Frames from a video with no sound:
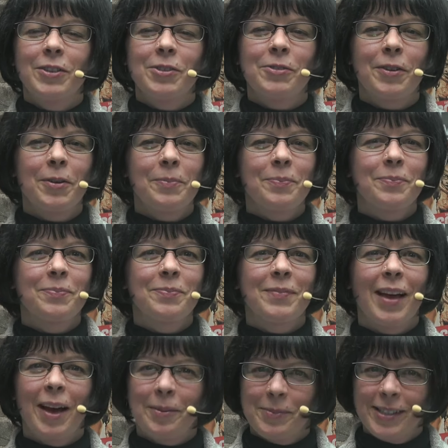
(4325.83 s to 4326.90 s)
newsroom,
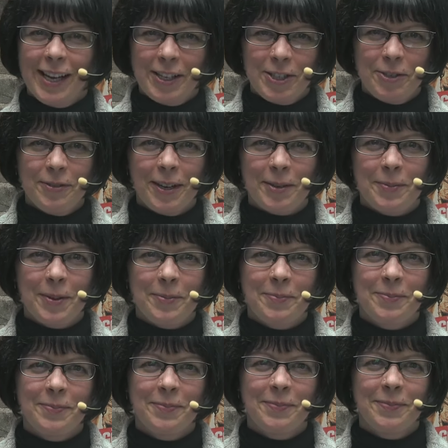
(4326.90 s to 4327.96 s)
I'm Sasha Rickman.